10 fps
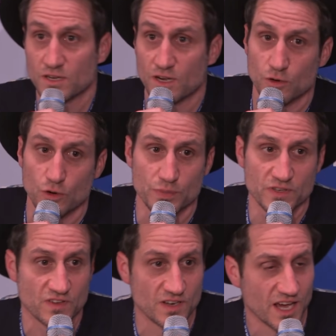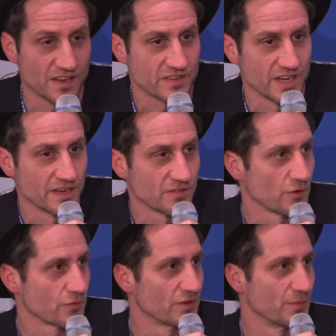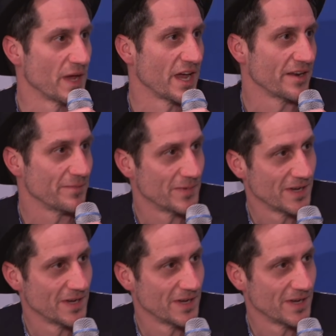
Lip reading: I hope it's the last dance of the men,